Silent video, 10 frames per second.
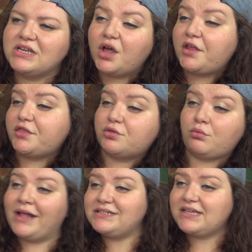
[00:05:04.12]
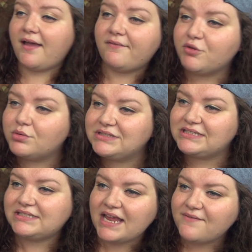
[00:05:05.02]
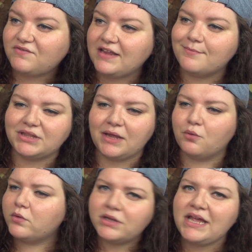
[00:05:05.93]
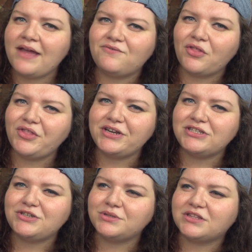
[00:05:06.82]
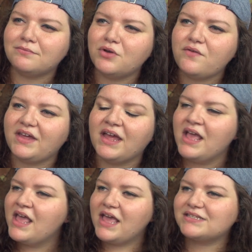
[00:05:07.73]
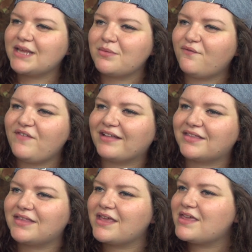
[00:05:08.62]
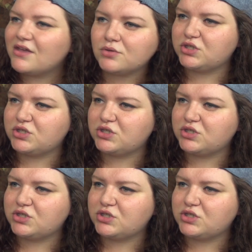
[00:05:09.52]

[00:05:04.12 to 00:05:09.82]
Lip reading: like a threat to everyone's safety, but they really have nothing to do with the movie except the fact that they kill